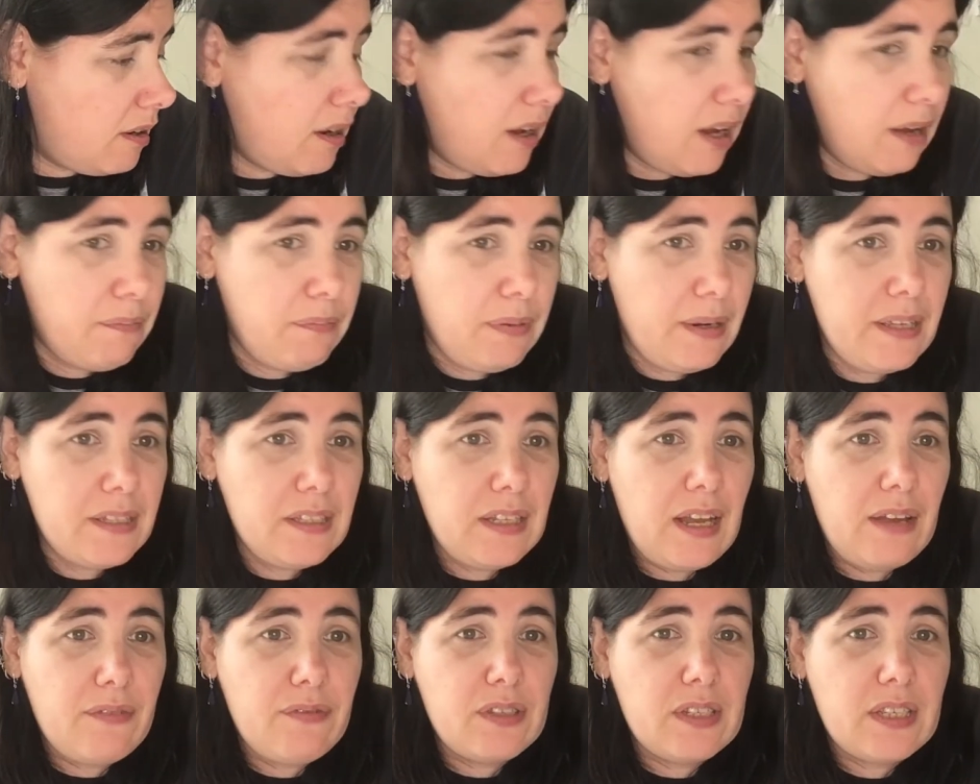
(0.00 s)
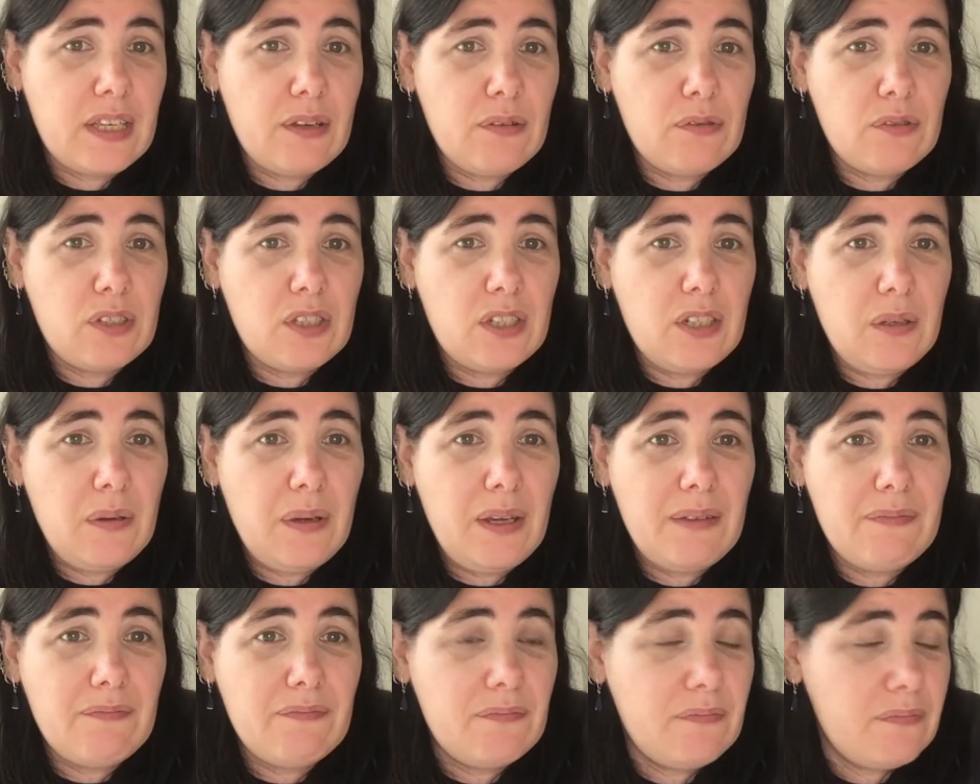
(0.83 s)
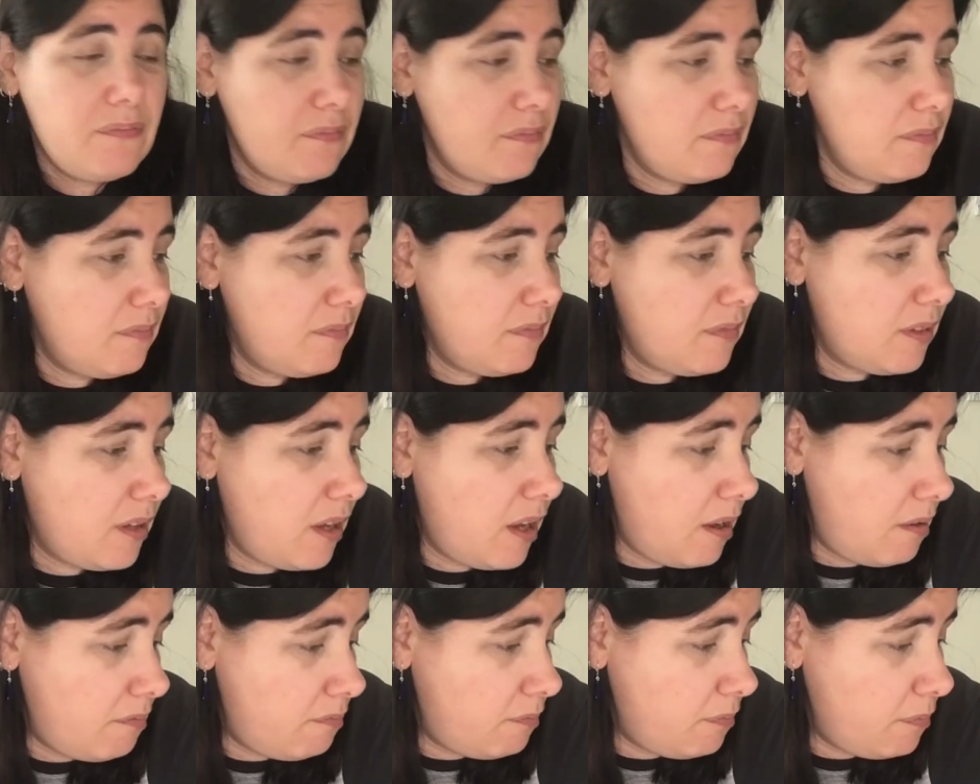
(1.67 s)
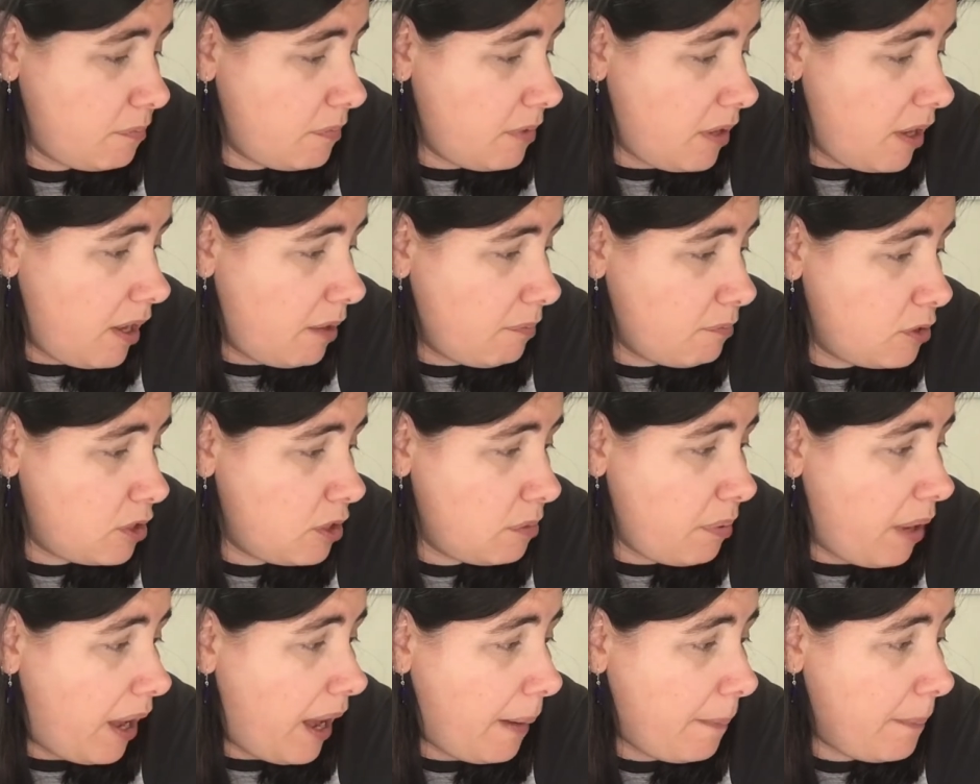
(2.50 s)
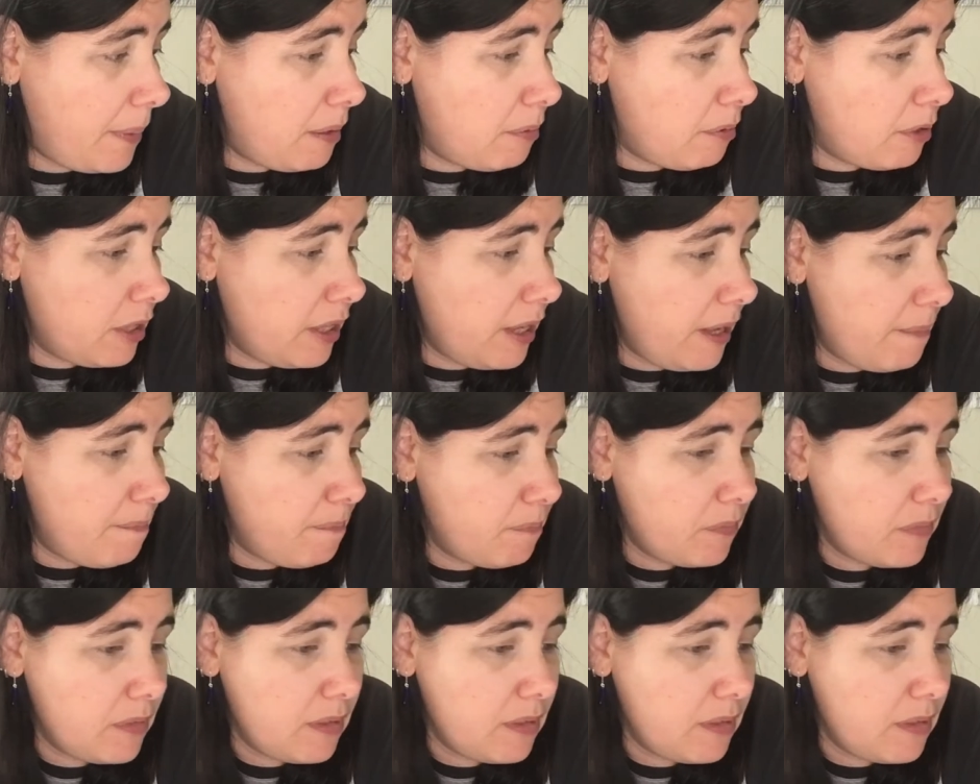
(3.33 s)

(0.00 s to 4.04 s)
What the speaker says: I'm pleased I have the skills to do it. I'm super happy with it.